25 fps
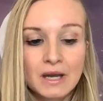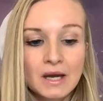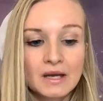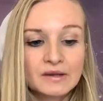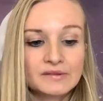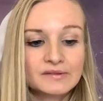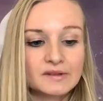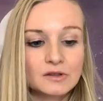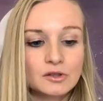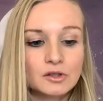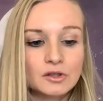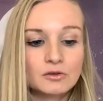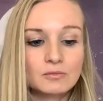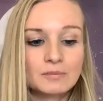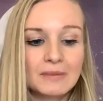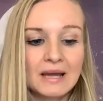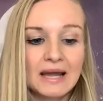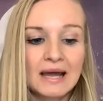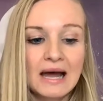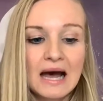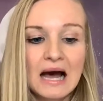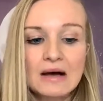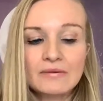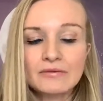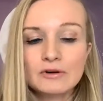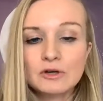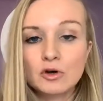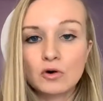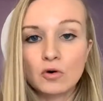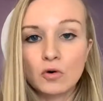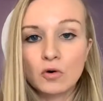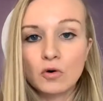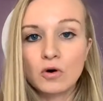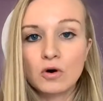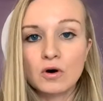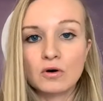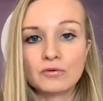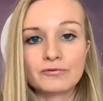So you may have a
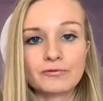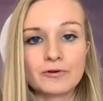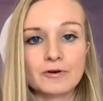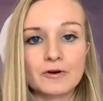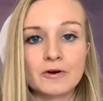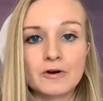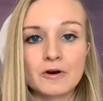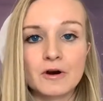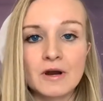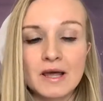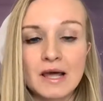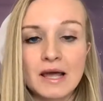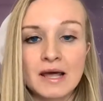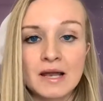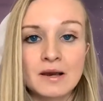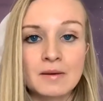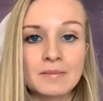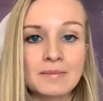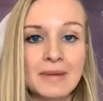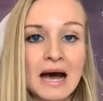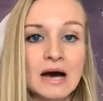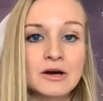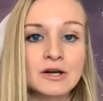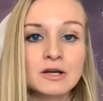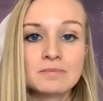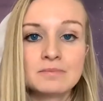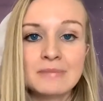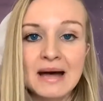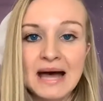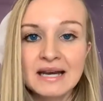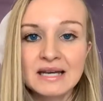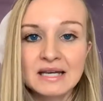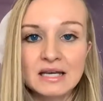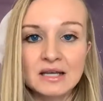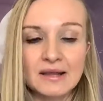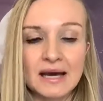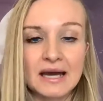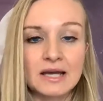goal for an amount of
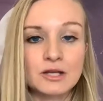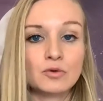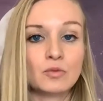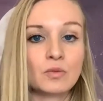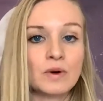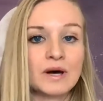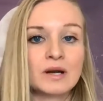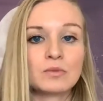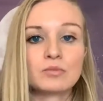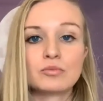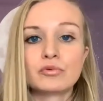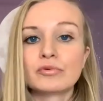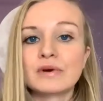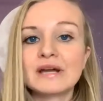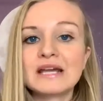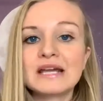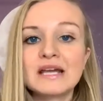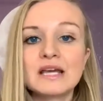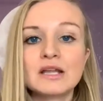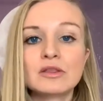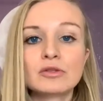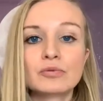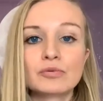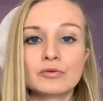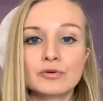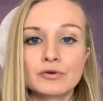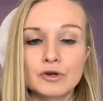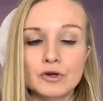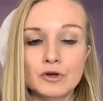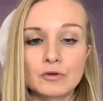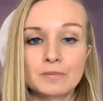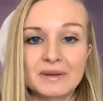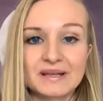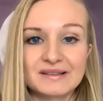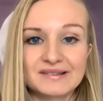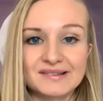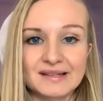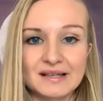money that you want to bring in through your
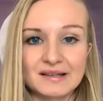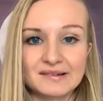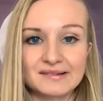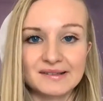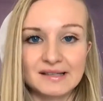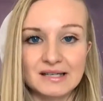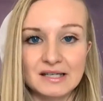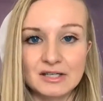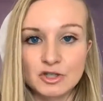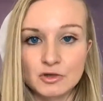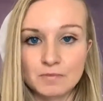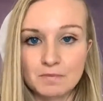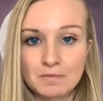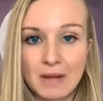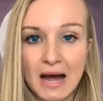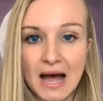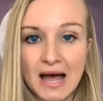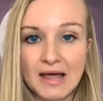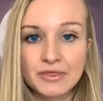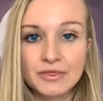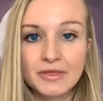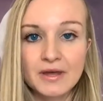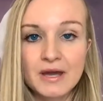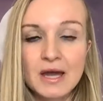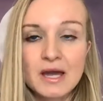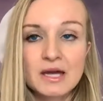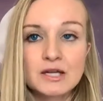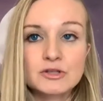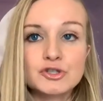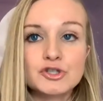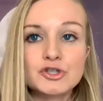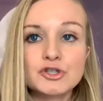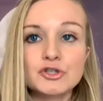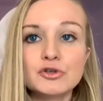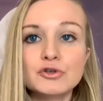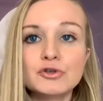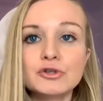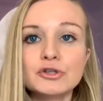business each month.
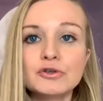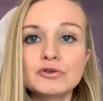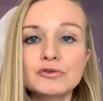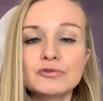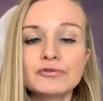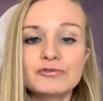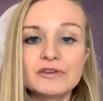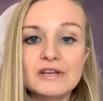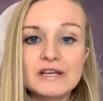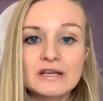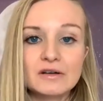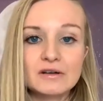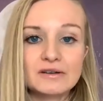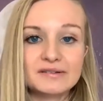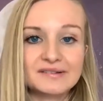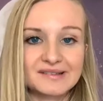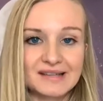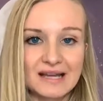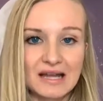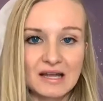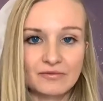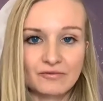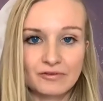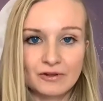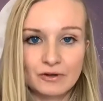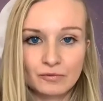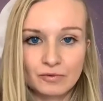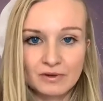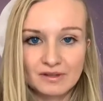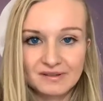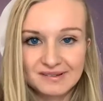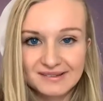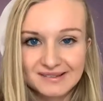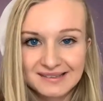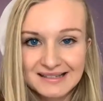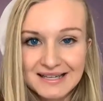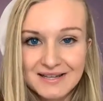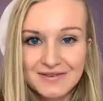Do you feel safe in
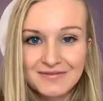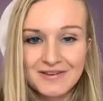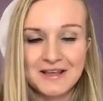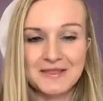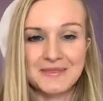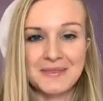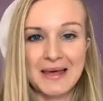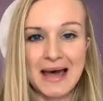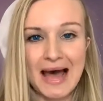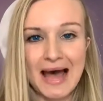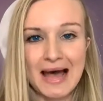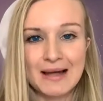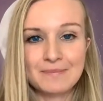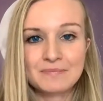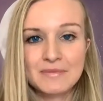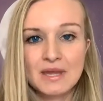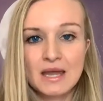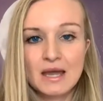receiving that?